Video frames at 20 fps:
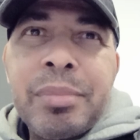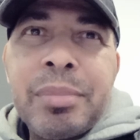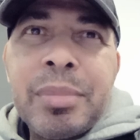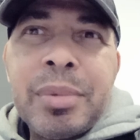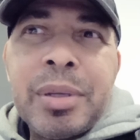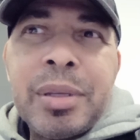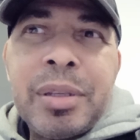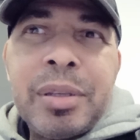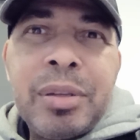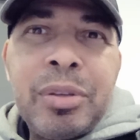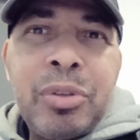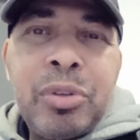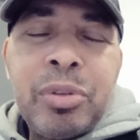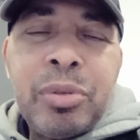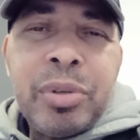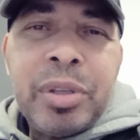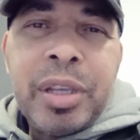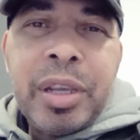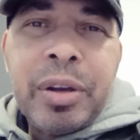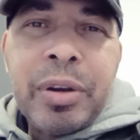and they shoot the
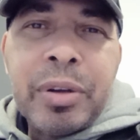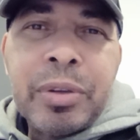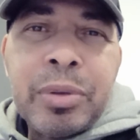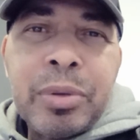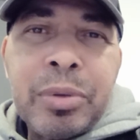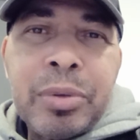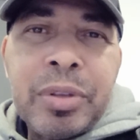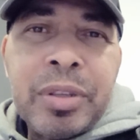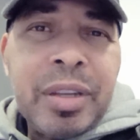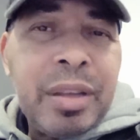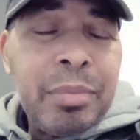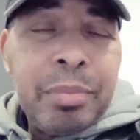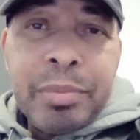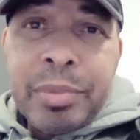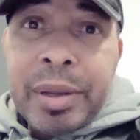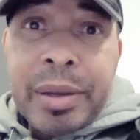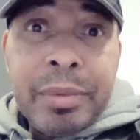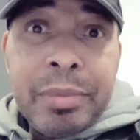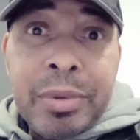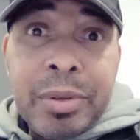characters and
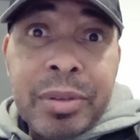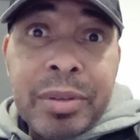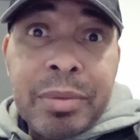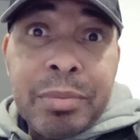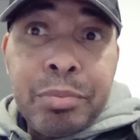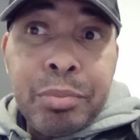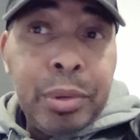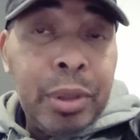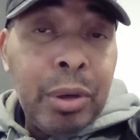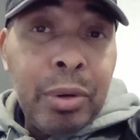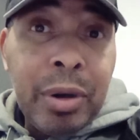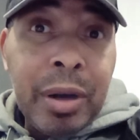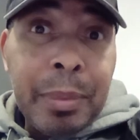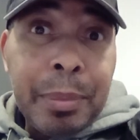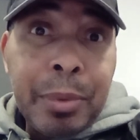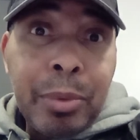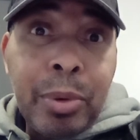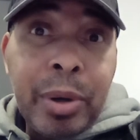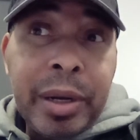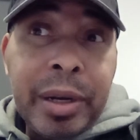they just blow up
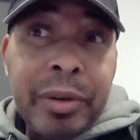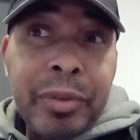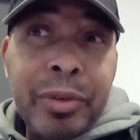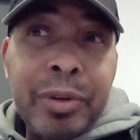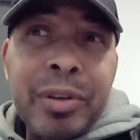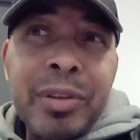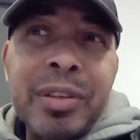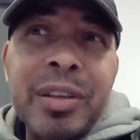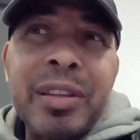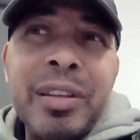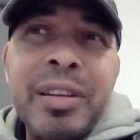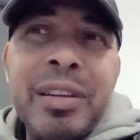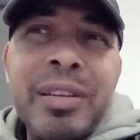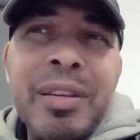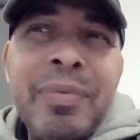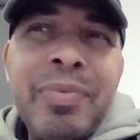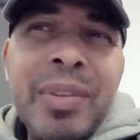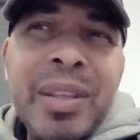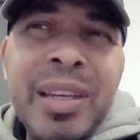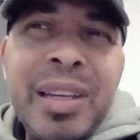or whatever. It's not
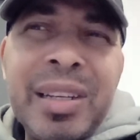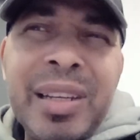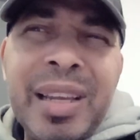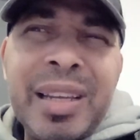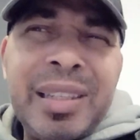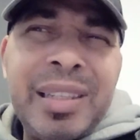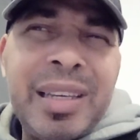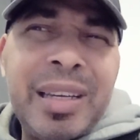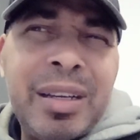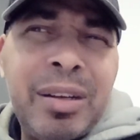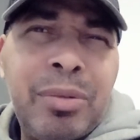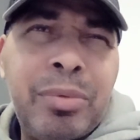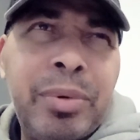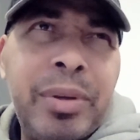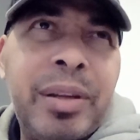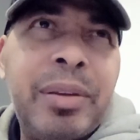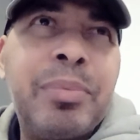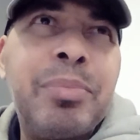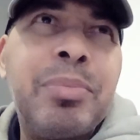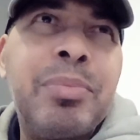kind of like Lego where
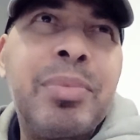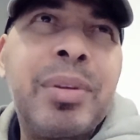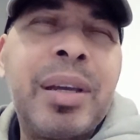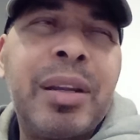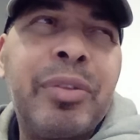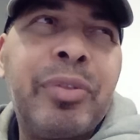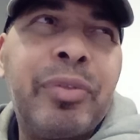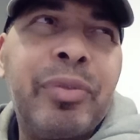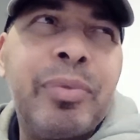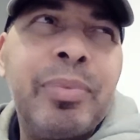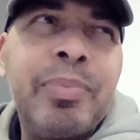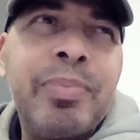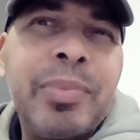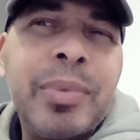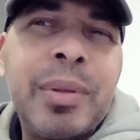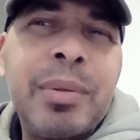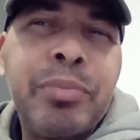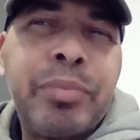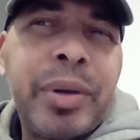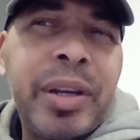they kind of
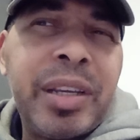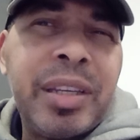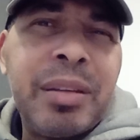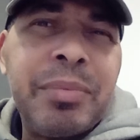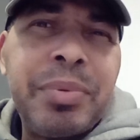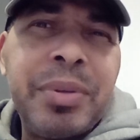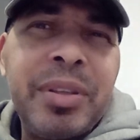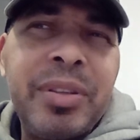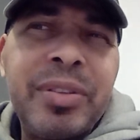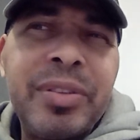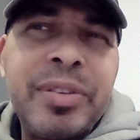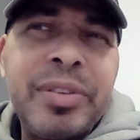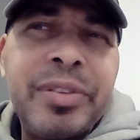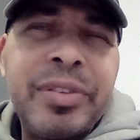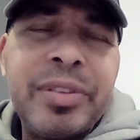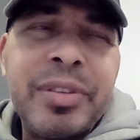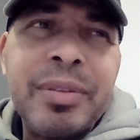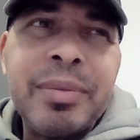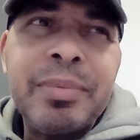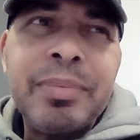break into pieces,
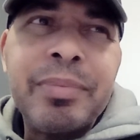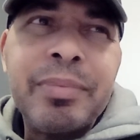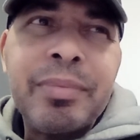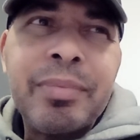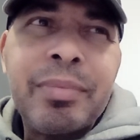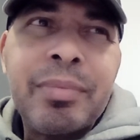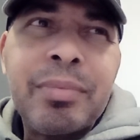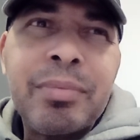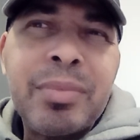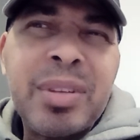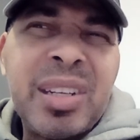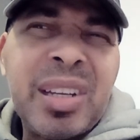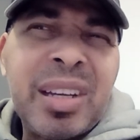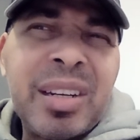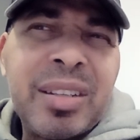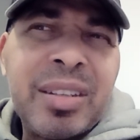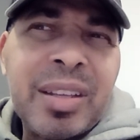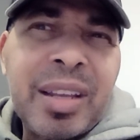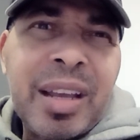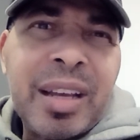but not
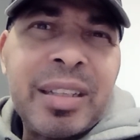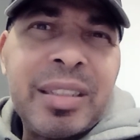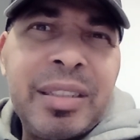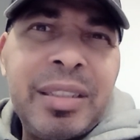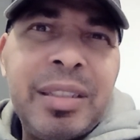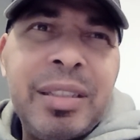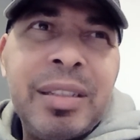exactly.